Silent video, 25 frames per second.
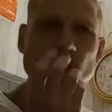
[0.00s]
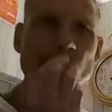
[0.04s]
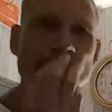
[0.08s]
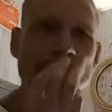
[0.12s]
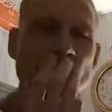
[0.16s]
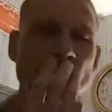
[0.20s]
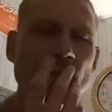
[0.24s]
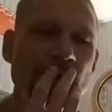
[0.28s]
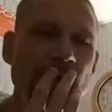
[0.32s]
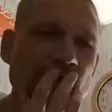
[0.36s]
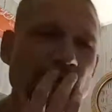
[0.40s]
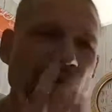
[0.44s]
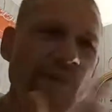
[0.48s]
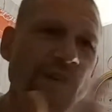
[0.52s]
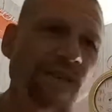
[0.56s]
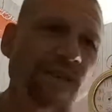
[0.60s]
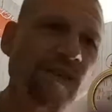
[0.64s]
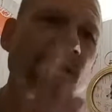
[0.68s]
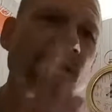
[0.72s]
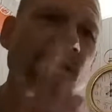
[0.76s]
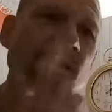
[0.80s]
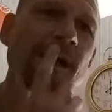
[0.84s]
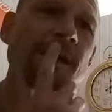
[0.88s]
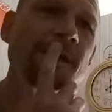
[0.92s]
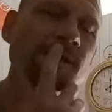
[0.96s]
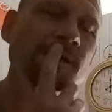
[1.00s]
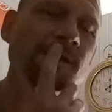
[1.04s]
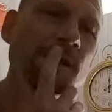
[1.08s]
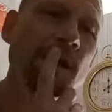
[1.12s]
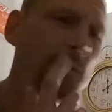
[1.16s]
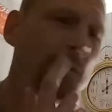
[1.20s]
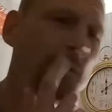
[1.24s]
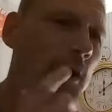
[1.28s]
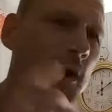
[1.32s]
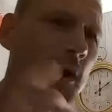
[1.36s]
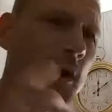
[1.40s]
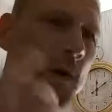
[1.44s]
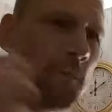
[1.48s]
And Jesus answers, I'm
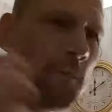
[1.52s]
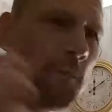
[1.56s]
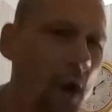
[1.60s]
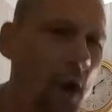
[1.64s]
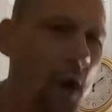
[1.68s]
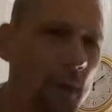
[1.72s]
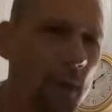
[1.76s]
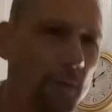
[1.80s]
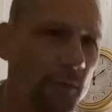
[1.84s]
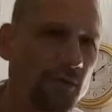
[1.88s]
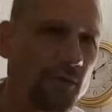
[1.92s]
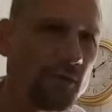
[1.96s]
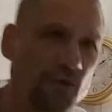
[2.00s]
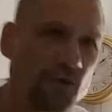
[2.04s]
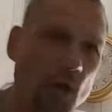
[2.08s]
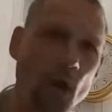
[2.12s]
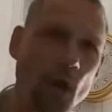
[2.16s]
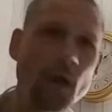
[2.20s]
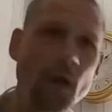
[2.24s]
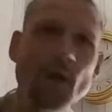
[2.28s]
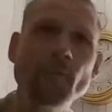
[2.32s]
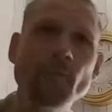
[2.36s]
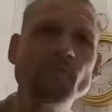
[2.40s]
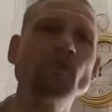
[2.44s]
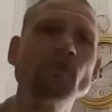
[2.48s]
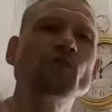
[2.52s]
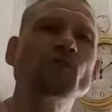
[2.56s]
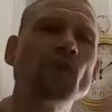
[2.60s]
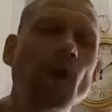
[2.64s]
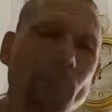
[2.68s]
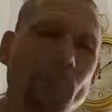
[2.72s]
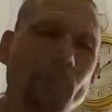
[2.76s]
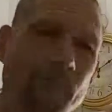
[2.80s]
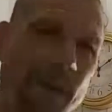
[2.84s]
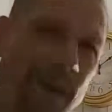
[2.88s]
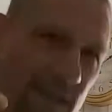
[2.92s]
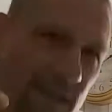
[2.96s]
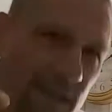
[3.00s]
not a Bible scholar, I've just got
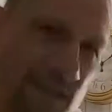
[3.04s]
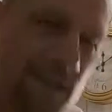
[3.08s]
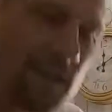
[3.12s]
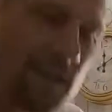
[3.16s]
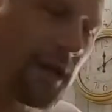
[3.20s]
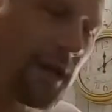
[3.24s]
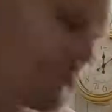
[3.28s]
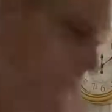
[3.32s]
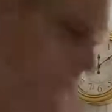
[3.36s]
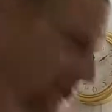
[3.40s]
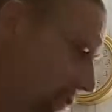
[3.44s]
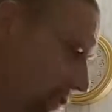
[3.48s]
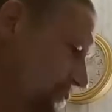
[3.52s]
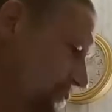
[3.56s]
bits that I use,